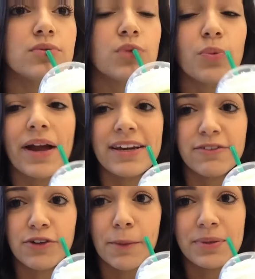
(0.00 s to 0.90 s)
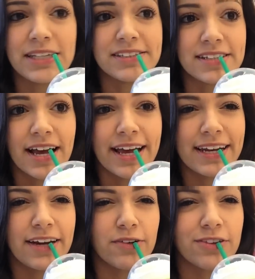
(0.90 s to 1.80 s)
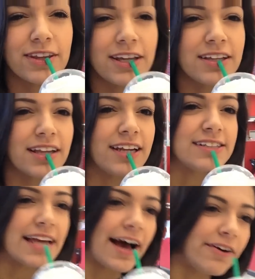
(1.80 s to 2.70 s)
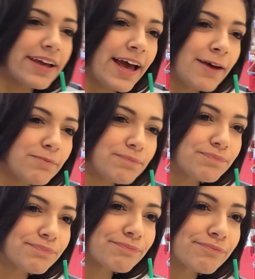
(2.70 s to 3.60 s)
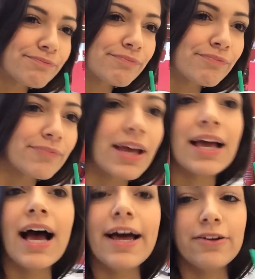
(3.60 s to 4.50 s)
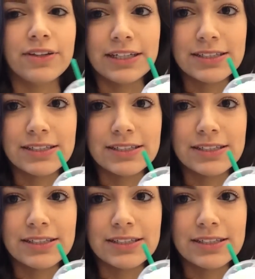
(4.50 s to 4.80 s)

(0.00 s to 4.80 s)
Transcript: We're waiting for a pizza, and I don't think that it's out yet. I don't think